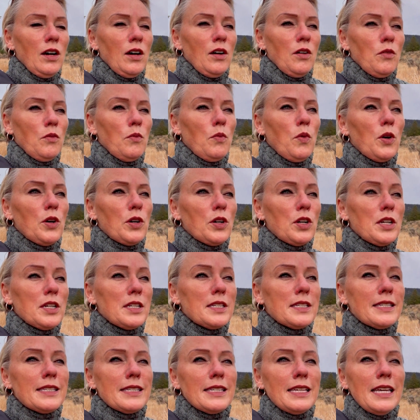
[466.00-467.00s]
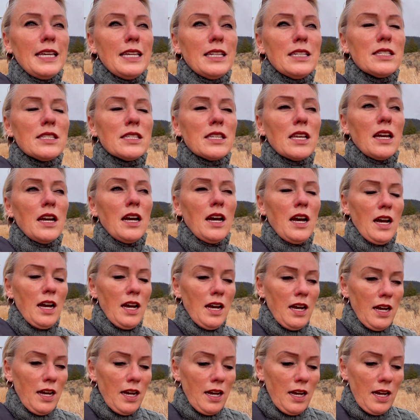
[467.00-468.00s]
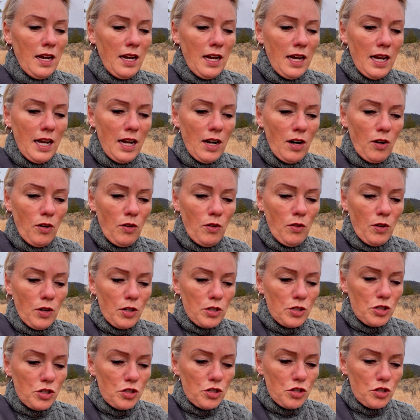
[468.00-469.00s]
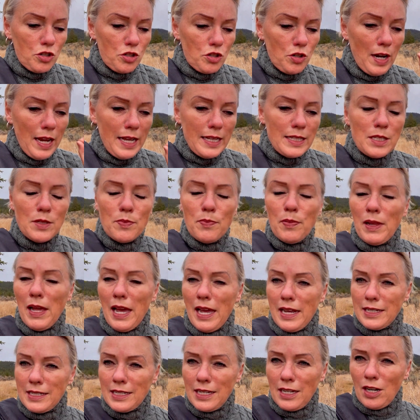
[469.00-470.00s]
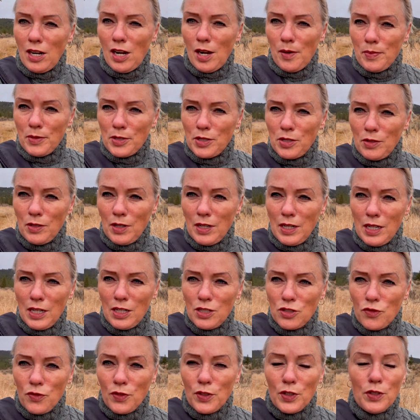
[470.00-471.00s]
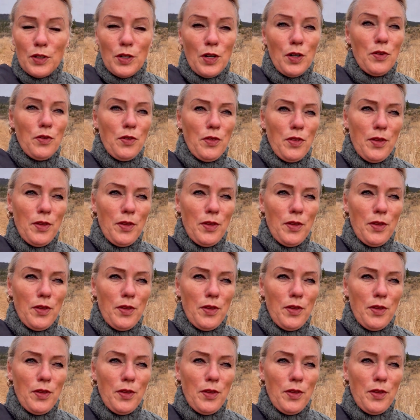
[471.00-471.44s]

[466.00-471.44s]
were seeds or transplanted opportunities for growth.